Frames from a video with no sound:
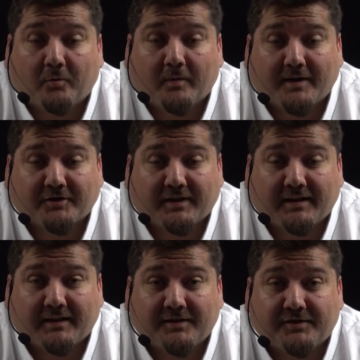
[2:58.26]
we're actually
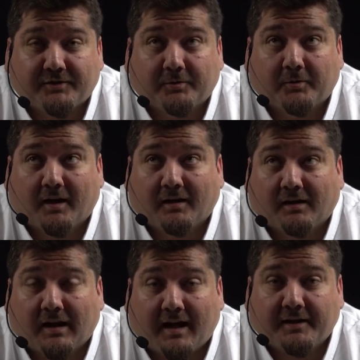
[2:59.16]
getting into a
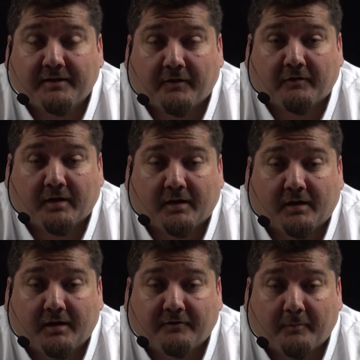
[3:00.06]
lot
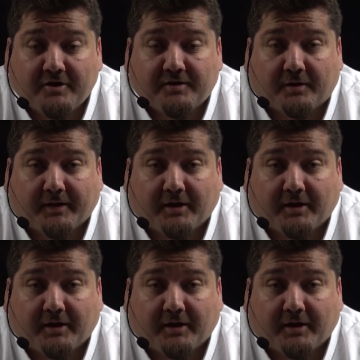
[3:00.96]
of information that